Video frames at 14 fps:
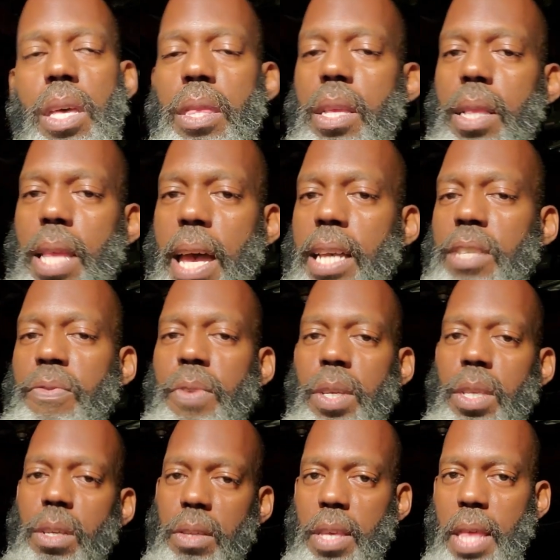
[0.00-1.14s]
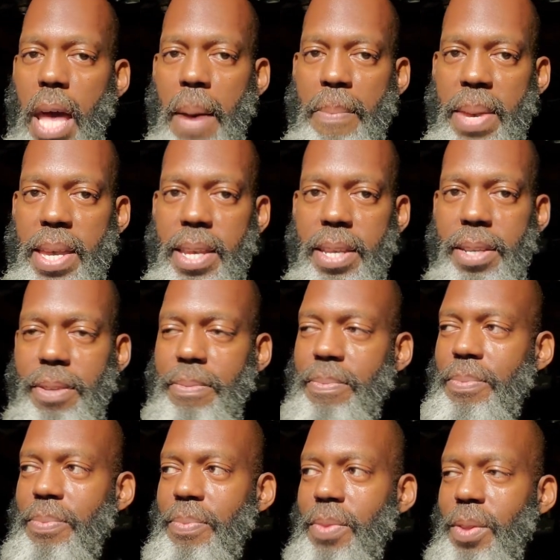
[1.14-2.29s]
The last video that I made
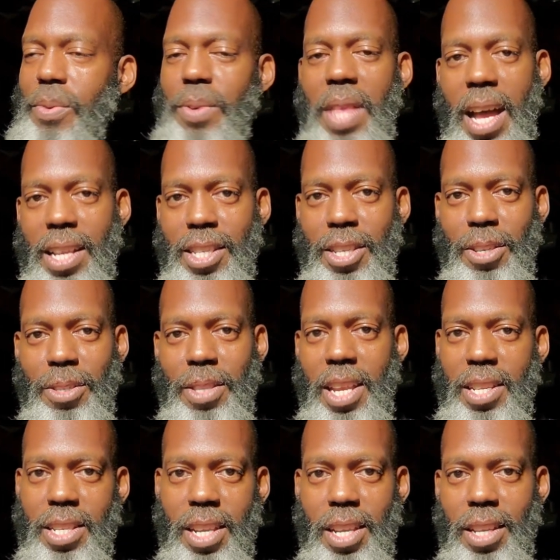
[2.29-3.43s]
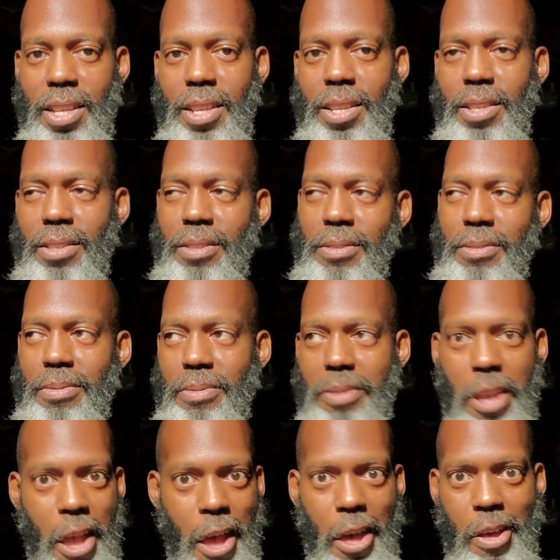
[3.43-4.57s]
when I showed that chick,
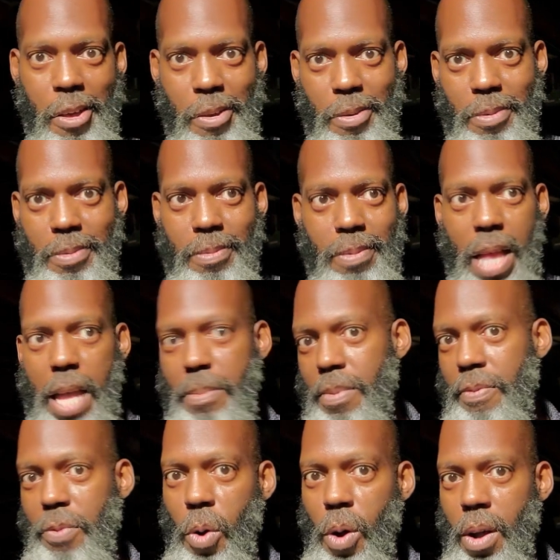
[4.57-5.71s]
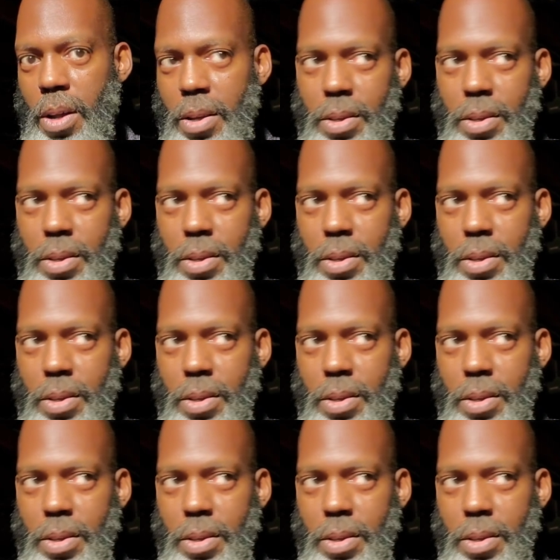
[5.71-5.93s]
yeah, like before,